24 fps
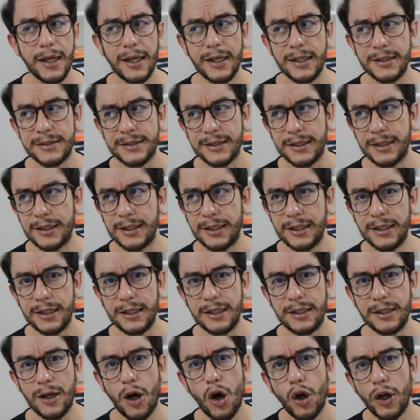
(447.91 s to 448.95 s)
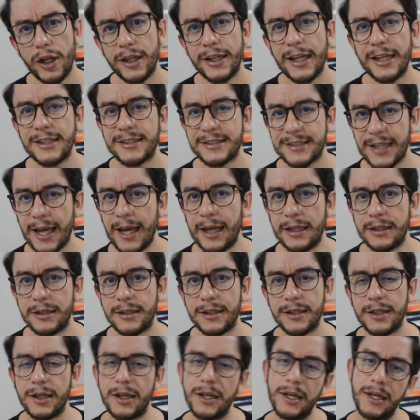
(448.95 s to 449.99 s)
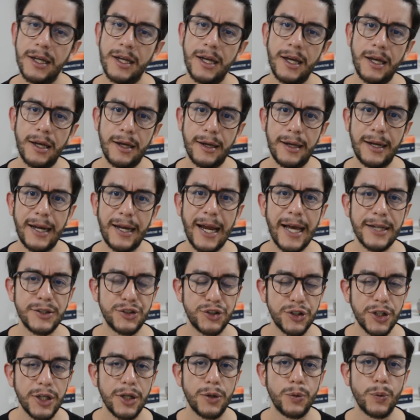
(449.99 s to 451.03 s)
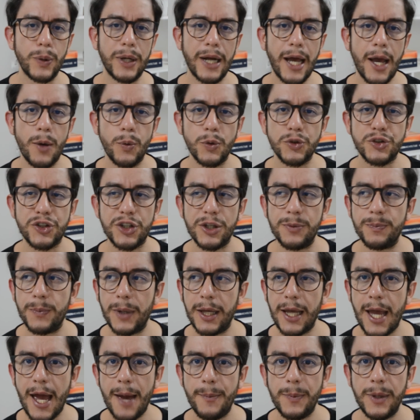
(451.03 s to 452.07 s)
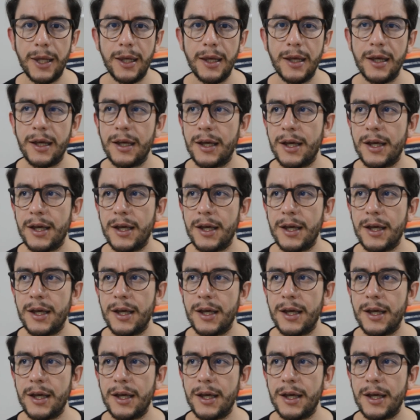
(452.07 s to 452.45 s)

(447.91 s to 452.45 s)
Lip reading: as a holiday scent last year when I was in Miami,